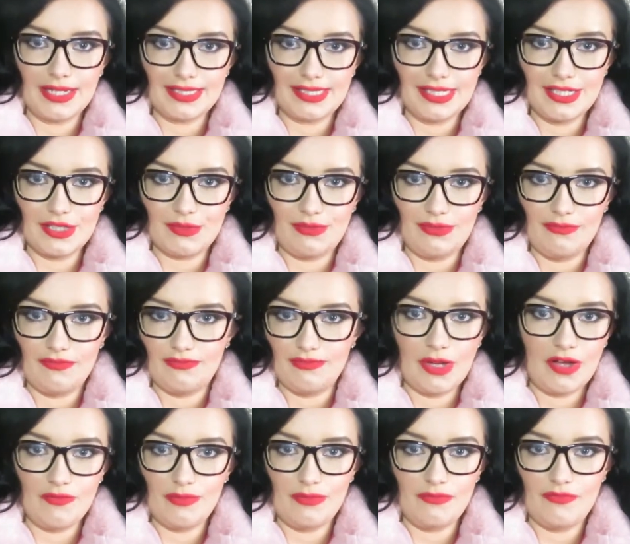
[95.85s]
since
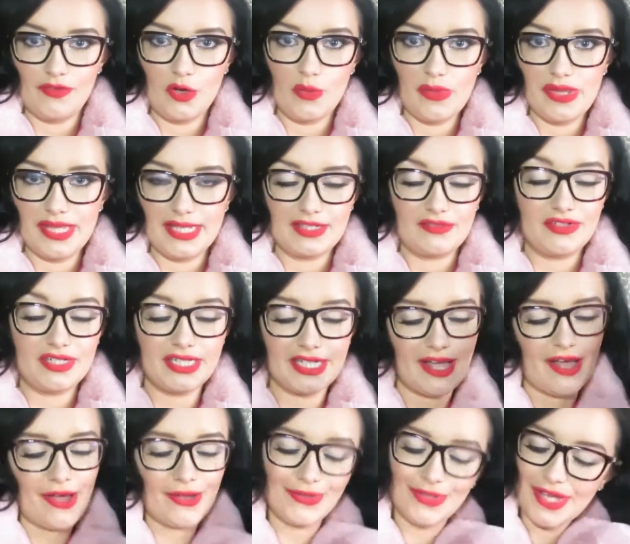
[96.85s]
I've been filming this
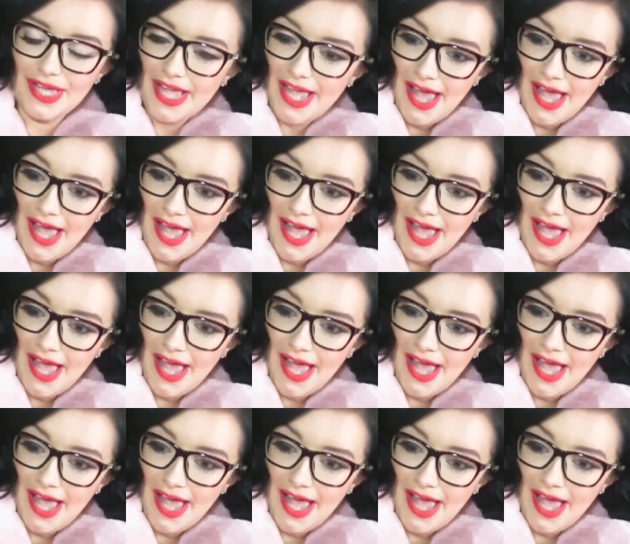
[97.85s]
video.